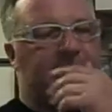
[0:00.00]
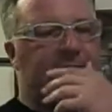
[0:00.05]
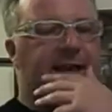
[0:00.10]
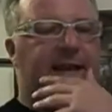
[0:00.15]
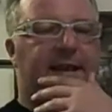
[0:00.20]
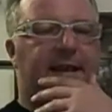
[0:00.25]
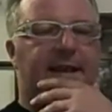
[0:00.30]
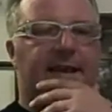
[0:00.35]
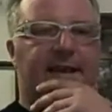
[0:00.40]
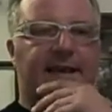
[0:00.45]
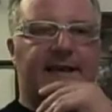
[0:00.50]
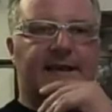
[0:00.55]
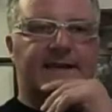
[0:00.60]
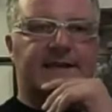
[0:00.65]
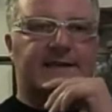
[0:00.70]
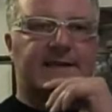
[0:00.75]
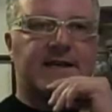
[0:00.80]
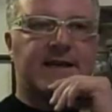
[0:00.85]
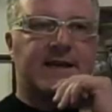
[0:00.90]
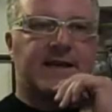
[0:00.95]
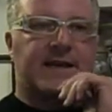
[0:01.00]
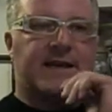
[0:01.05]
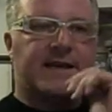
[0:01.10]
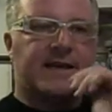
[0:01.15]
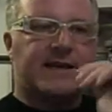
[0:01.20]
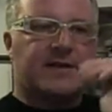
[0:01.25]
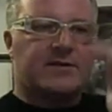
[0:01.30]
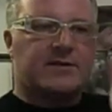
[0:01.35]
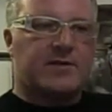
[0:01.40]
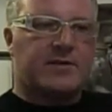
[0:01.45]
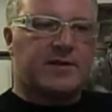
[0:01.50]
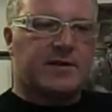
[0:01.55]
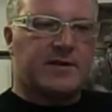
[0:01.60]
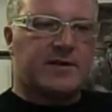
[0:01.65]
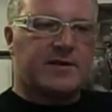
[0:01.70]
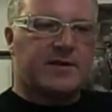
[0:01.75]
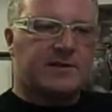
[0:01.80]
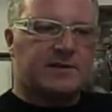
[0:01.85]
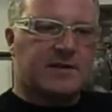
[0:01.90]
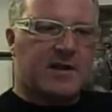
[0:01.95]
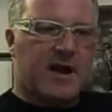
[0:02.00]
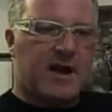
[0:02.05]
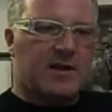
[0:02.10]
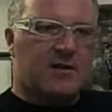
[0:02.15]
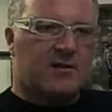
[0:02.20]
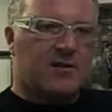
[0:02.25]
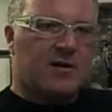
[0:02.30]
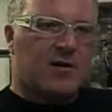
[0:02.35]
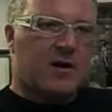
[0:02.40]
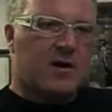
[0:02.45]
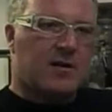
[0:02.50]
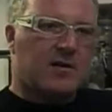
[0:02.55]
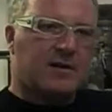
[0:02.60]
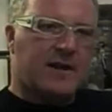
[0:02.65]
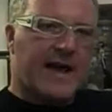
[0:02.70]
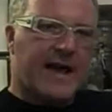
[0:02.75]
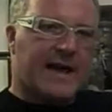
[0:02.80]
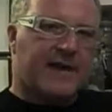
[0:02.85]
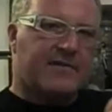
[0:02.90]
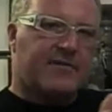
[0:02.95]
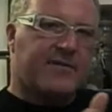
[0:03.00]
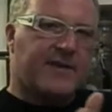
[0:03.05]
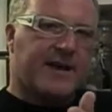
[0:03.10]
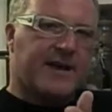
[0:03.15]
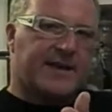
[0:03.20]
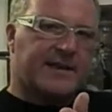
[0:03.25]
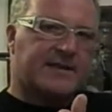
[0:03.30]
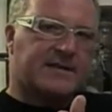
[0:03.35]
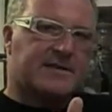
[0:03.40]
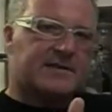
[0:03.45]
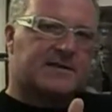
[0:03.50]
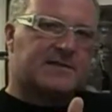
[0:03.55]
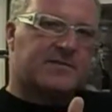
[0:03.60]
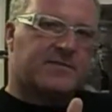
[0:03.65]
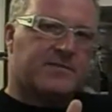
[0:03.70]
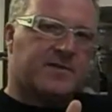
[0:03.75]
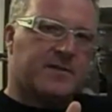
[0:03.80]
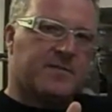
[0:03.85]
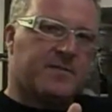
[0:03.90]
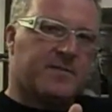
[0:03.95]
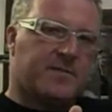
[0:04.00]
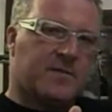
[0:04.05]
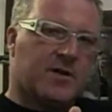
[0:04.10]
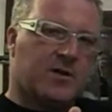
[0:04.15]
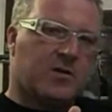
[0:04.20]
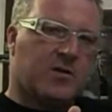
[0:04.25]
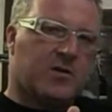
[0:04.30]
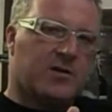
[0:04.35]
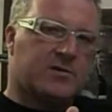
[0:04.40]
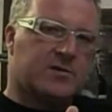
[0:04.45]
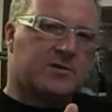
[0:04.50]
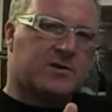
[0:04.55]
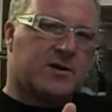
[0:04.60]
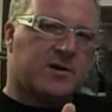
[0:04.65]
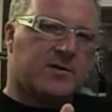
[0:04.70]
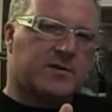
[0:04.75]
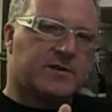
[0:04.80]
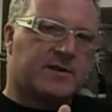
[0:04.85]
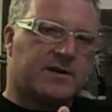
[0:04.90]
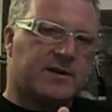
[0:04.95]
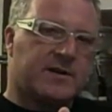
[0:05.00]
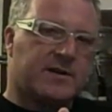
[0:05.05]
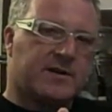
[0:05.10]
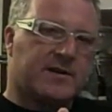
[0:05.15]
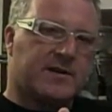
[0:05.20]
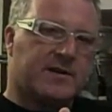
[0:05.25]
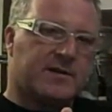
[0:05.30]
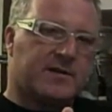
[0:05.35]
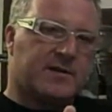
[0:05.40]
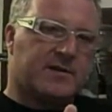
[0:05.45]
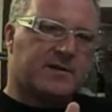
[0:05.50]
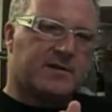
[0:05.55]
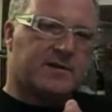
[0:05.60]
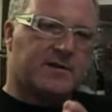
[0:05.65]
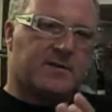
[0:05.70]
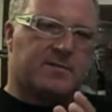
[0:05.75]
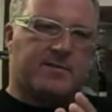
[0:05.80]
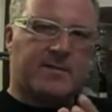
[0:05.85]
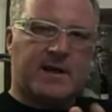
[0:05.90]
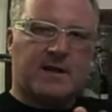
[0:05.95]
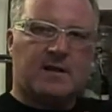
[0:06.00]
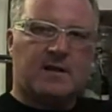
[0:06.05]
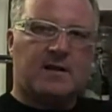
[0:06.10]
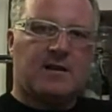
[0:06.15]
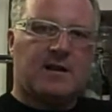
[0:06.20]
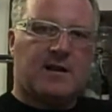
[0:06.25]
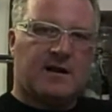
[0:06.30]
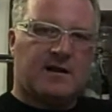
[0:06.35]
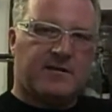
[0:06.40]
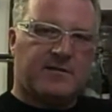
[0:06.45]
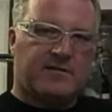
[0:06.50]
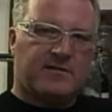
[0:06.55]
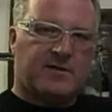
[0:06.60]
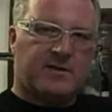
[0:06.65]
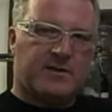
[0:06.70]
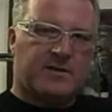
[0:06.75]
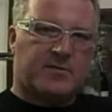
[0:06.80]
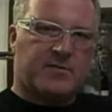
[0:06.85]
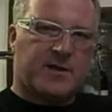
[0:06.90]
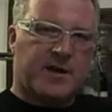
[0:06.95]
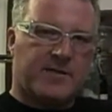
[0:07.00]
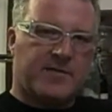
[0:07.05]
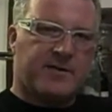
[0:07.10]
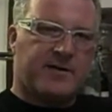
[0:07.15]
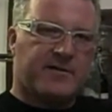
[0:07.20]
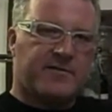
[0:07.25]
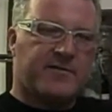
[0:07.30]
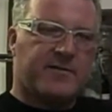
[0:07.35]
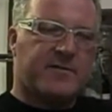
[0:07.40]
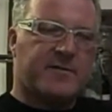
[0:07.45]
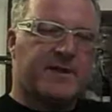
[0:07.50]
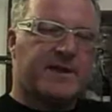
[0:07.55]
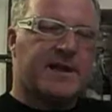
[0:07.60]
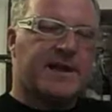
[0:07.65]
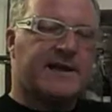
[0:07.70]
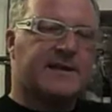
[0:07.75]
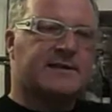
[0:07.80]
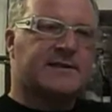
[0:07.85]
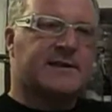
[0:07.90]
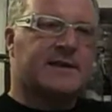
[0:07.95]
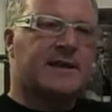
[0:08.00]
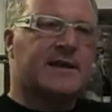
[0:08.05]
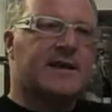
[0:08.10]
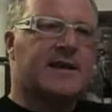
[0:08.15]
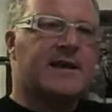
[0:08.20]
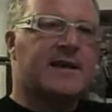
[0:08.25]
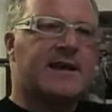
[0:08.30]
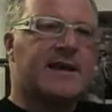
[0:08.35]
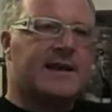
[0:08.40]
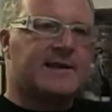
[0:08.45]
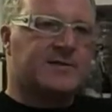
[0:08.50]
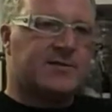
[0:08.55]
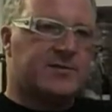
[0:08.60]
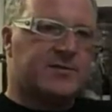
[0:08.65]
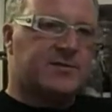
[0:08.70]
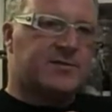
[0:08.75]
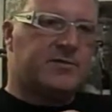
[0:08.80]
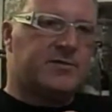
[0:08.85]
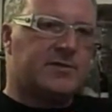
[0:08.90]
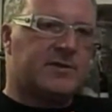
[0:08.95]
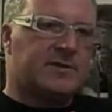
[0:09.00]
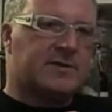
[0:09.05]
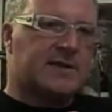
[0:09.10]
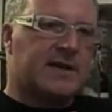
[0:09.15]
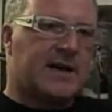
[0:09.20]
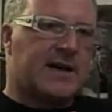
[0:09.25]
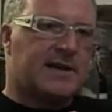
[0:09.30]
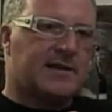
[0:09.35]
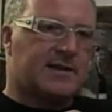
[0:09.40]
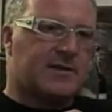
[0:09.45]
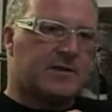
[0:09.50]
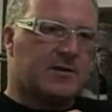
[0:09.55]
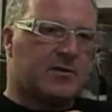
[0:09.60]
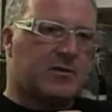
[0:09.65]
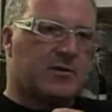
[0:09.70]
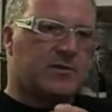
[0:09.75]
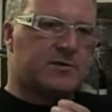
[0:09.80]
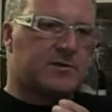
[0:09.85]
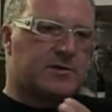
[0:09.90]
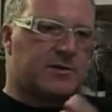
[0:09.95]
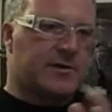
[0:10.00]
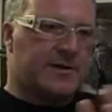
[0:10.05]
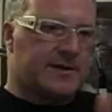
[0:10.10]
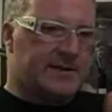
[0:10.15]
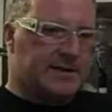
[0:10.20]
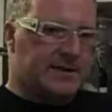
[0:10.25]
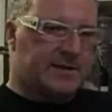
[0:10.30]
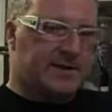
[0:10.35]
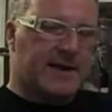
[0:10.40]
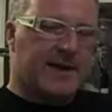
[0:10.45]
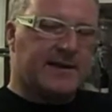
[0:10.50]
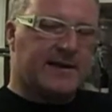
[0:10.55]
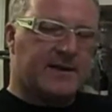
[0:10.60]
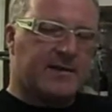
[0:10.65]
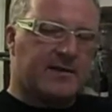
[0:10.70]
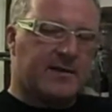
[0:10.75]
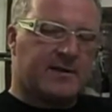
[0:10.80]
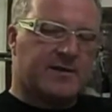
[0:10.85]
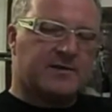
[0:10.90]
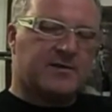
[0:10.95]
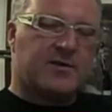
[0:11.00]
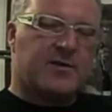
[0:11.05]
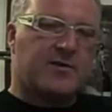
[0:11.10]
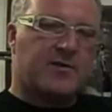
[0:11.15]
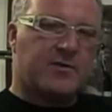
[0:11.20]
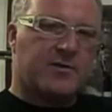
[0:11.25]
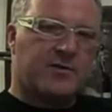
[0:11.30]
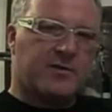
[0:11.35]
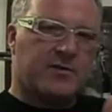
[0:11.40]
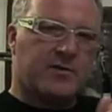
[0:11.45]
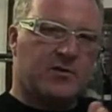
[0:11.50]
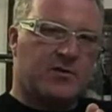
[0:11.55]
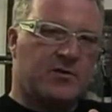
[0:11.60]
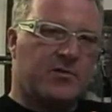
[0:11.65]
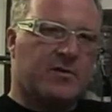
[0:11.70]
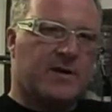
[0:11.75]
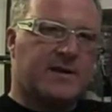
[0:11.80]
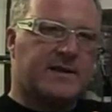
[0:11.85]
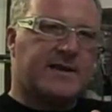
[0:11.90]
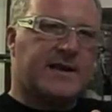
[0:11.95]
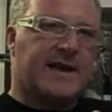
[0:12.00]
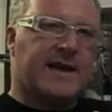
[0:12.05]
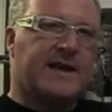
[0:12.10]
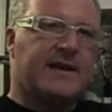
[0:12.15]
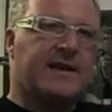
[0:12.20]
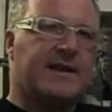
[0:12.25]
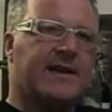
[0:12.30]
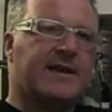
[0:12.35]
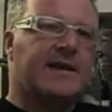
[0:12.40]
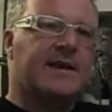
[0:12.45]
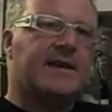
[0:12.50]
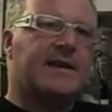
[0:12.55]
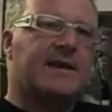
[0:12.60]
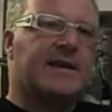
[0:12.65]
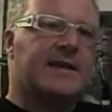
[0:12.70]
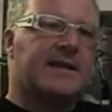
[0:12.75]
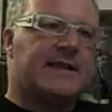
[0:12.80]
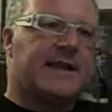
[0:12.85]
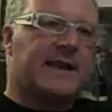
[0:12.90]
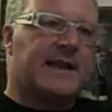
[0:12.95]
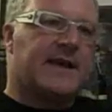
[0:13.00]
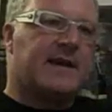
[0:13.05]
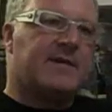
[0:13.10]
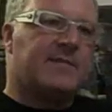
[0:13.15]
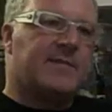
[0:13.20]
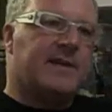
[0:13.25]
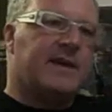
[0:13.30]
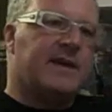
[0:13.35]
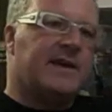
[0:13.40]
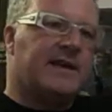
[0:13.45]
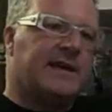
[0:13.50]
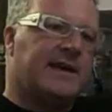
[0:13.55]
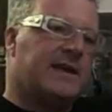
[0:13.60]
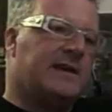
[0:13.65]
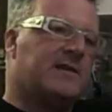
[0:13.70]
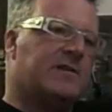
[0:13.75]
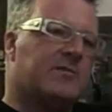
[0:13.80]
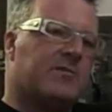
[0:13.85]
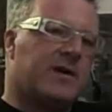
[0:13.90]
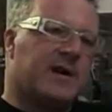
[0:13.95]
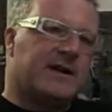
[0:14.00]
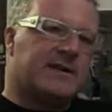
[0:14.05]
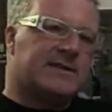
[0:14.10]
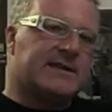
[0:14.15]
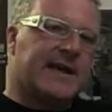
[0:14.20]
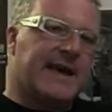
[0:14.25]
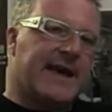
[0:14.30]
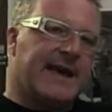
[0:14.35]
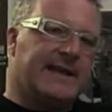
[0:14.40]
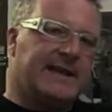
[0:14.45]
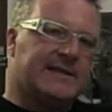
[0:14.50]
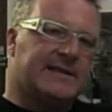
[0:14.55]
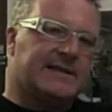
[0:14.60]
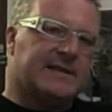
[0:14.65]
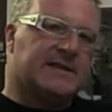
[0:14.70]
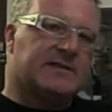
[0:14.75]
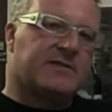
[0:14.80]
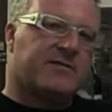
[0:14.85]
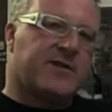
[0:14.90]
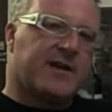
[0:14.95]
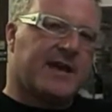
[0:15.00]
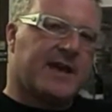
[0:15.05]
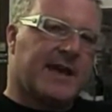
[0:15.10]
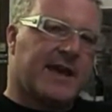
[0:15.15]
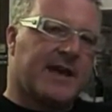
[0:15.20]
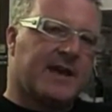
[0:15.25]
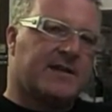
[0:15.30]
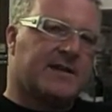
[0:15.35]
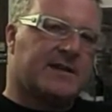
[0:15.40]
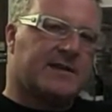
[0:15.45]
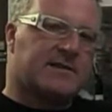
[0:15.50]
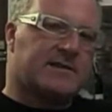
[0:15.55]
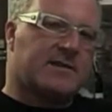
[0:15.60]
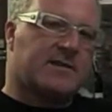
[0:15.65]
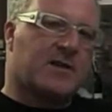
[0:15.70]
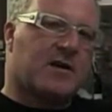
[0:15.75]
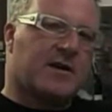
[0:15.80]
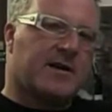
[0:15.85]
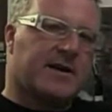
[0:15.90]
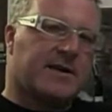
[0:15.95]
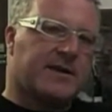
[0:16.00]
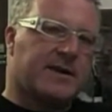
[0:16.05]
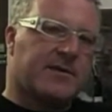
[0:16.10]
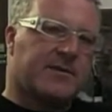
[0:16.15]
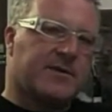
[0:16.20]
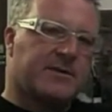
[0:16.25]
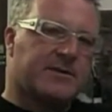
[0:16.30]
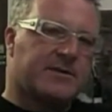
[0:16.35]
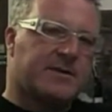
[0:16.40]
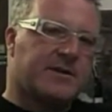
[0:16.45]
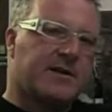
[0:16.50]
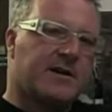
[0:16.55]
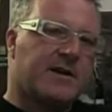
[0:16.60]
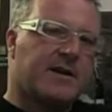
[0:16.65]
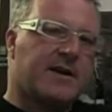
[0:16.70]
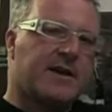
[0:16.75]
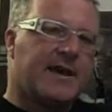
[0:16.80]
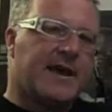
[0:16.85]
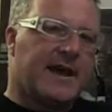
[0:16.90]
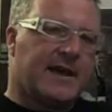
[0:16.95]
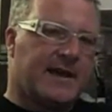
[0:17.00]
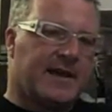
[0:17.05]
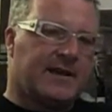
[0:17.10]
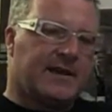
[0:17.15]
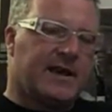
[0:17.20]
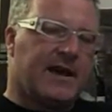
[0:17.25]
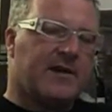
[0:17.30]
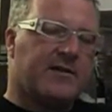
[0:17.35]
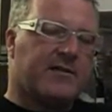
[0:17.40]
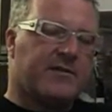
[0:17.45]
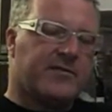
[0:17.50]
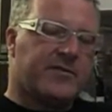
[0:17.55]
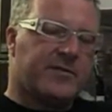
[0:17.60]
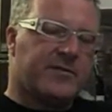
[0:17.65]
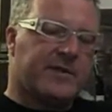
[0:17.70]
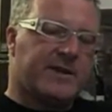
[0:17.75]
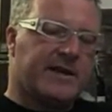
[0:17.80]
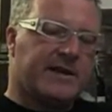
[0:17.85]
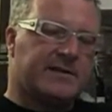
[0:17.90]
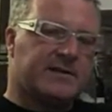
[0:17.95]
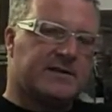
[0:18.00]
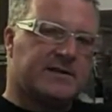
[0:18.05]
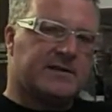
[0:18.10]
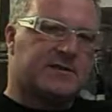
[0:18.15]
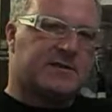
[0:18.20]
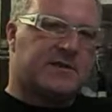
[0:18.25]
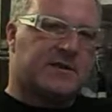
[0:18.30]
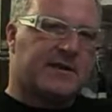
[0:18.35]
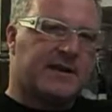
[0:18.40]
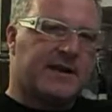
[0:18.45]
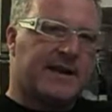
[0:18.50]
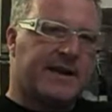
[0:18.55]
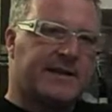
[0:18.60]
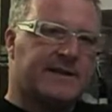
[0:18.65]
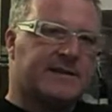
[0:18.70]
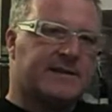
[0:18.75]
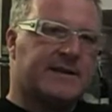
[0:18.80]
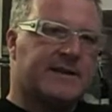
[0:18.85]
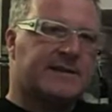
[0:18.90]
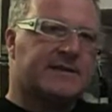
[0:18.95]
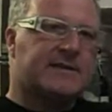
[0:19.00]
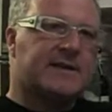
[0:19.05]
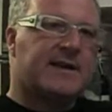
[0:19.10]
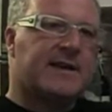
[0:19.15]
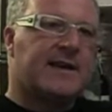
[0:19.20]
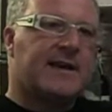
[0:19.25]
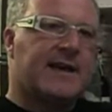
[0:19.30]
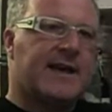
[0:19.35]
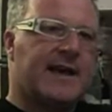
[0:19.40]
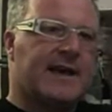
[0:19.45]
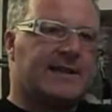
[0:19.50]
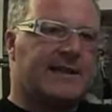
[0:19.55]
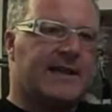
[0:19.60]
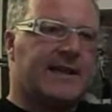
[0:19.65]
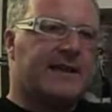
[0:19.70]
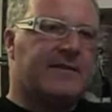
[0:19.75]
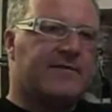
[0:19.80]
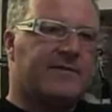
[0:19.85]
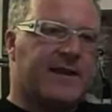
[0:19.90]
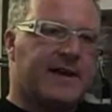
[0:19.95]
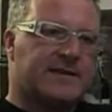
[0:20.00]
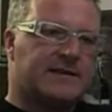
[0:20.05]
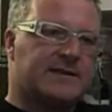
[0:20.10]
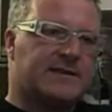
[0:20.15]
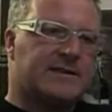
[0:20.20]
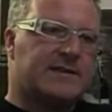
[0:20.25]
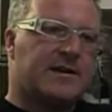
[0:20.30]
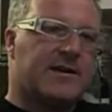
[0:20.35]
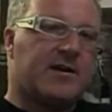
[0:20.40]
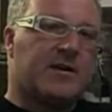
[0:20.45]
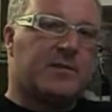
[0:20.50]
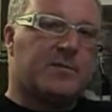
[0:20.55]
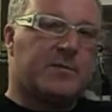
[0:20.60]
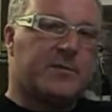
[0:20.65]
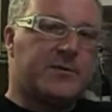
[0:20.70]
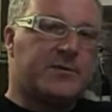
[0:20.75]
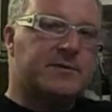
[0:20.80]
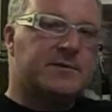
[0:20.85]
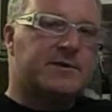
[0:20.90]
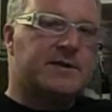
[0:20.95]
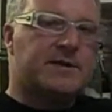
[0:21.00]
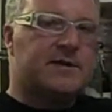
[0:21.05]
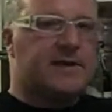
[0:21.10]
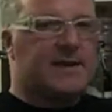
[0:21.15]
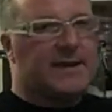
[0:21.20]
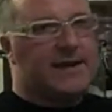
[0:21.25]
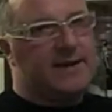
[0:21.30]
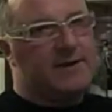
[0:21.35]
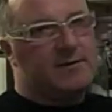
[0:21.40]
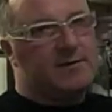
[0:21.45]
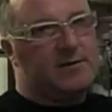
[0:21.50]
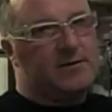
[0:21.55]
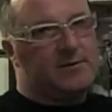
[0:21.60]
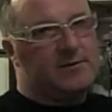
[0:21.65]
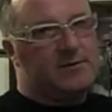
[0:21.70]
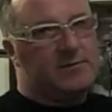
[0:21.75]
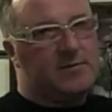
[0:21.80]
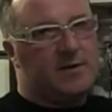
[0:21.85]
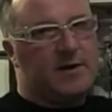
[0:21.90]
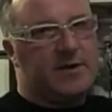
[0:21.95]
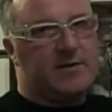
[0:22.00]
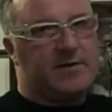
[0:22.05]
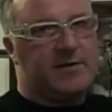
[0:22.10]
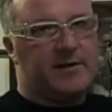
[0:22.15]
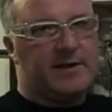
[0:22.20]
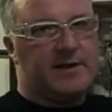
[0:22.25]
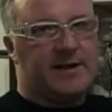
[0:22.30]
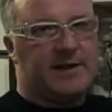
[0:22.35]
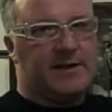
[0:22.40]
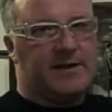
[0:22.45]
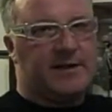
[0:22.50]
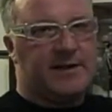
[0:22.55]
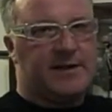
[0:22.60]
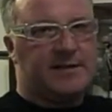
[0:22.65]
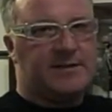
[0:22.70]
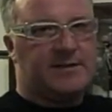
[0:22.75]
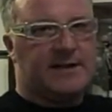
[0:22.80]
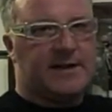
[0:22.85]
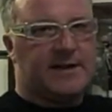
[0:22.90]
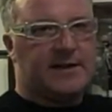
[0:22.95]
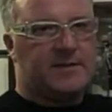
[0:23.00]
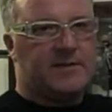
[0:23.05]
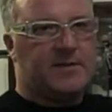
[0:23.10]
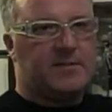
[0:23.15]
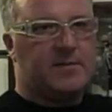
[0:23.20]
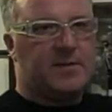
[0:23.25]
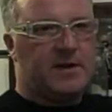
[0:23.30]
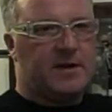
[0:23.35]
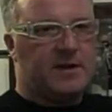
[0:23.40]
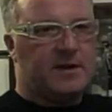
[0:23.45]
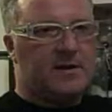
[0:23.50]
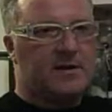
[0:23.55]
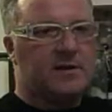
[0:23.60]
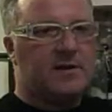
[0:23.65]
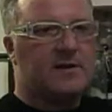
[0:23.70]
heating is so that there's not a long lag phase from the cold soak to the middle of the primary fermentation. As soon as you decide that the cold soak is either ended on its own or that you want to end it, then I immediately heat the wines to 86 if I can. That's the target temperature. And I allow the fermentation to start at 86. And then if necessary, I'll boost it to get it close to 100. And the idea is to get it to peak